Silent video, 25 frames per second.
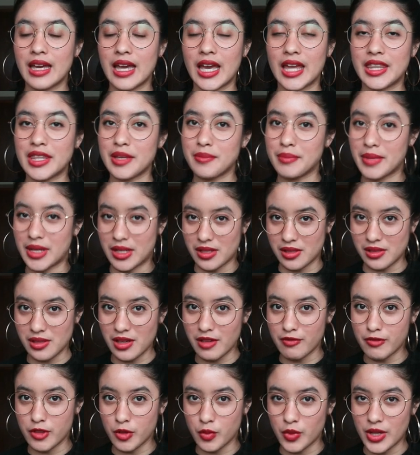in the middle
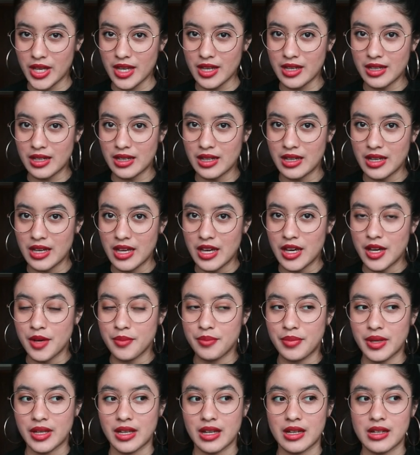of the week
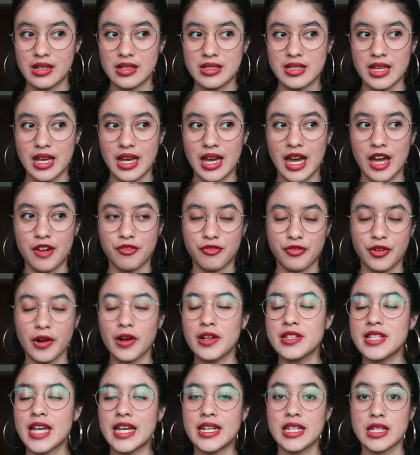because at
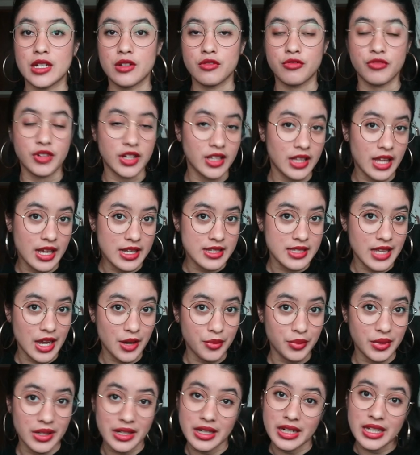first I didn't realize
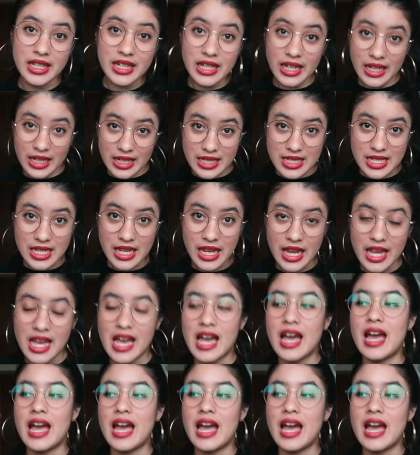I would need it.